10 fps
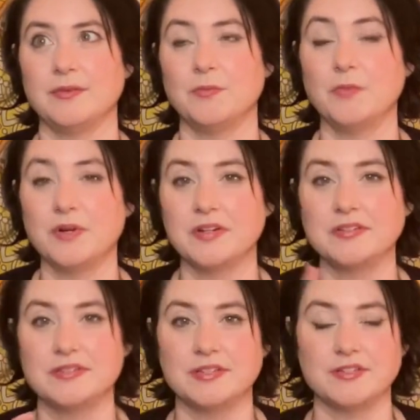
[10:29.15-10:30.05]

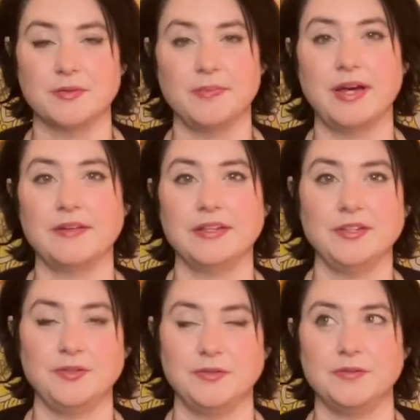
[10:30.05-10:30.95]
words that jump out at
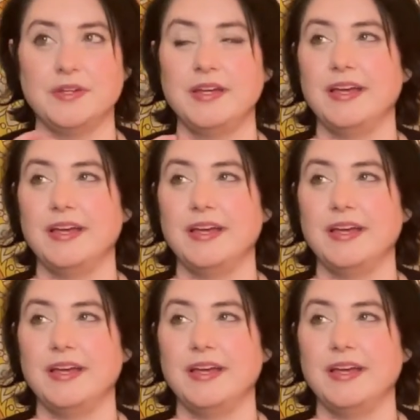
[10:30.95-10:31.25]
you.